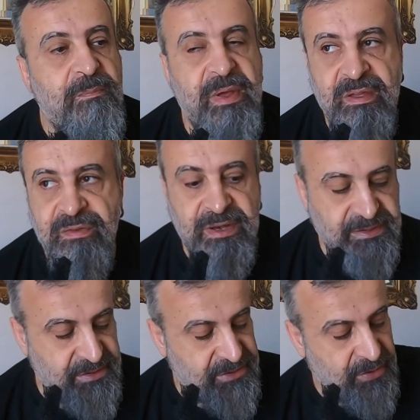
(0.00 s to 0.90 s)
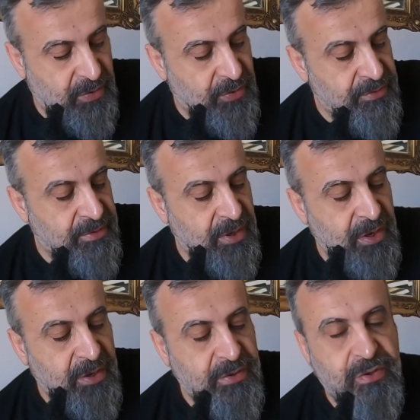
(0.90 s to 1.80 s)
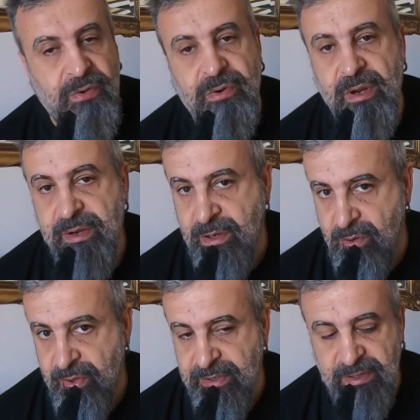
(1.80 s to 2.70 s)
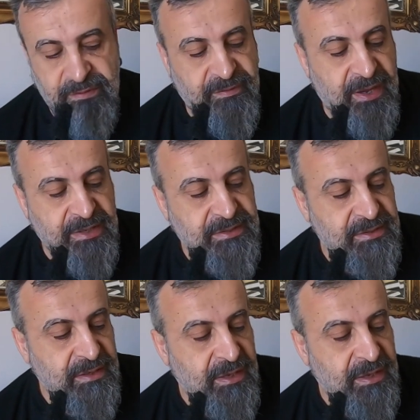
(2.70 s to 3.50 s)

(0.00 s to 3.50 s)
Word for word: preferences on your recording device